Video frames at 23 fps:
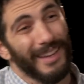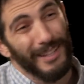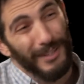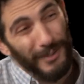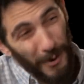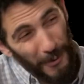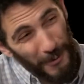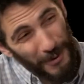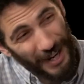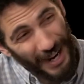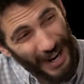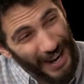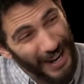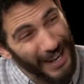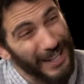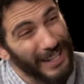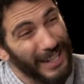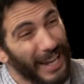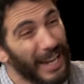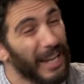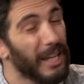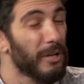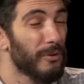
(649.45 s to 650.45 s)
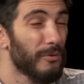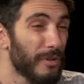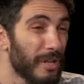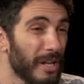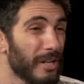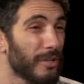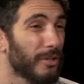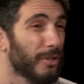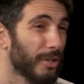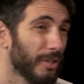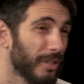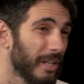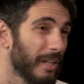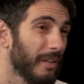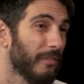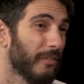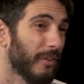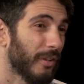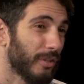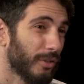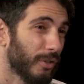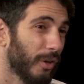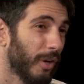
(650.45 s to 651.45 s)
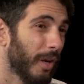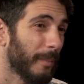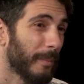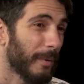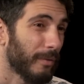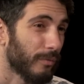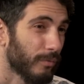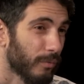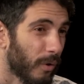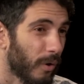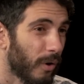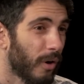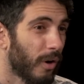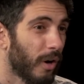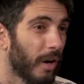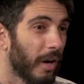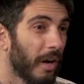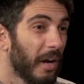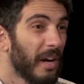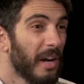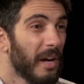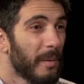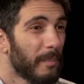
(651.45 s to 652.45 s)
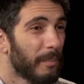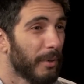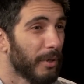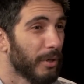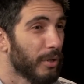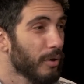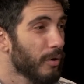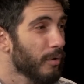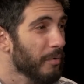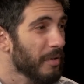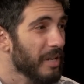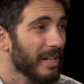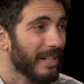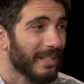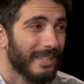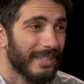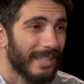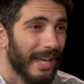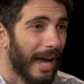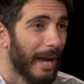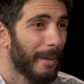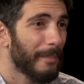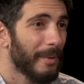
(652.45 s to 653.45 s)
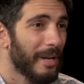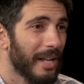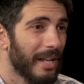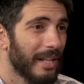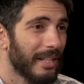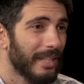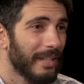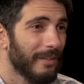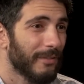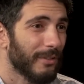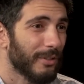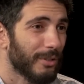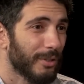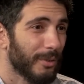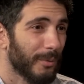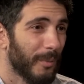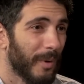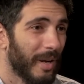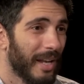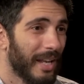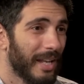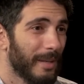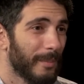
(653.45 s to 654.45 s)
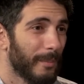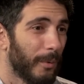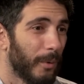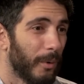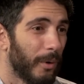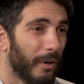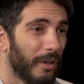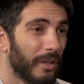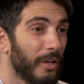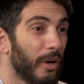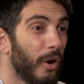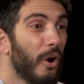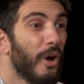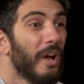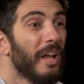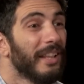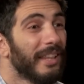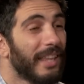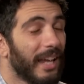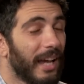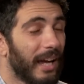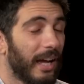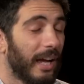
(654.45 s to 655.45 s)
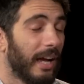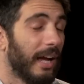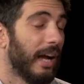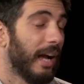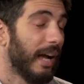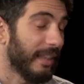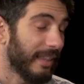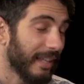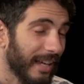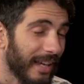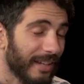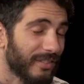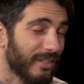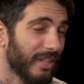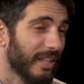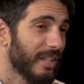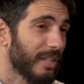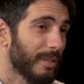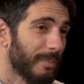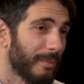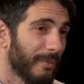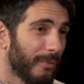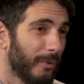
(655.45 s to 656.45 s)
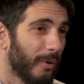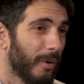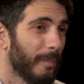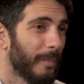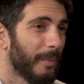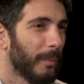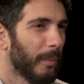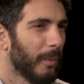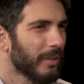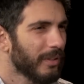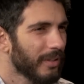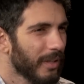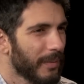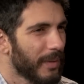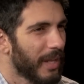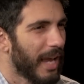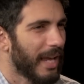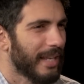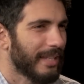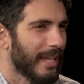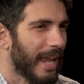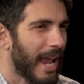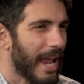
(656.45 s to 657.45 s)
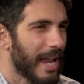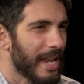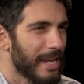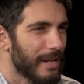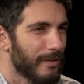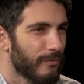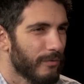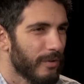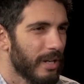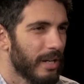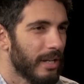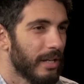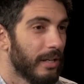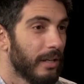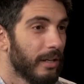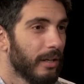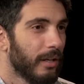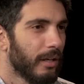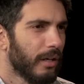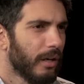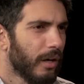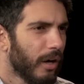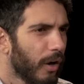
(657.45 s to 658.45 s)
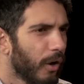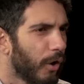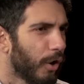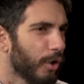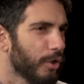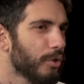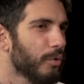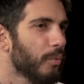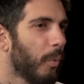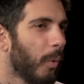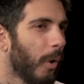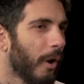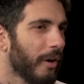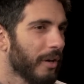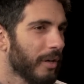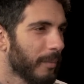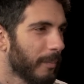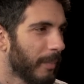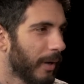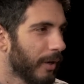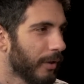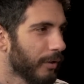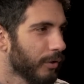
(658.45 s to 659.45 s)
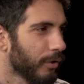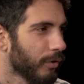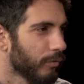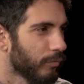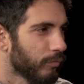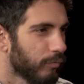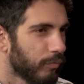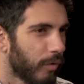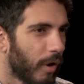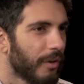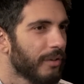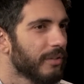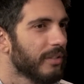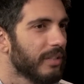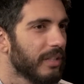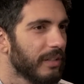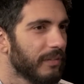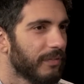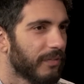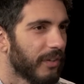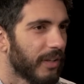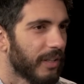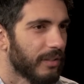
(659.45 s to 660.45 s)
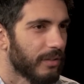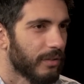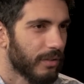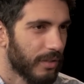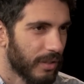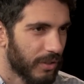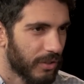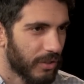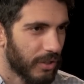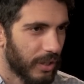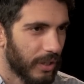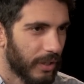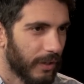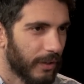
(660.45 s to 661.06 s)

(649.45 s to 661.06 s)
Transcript: is okay. Yeah, you need your defense. Don't get me wrong, hmm. but you don't need a dominating defense to win anymore. Mm-hmm. You know, they, I, I think I said this before, but one time they asked Andy Reid, "Are you worried about your run defense this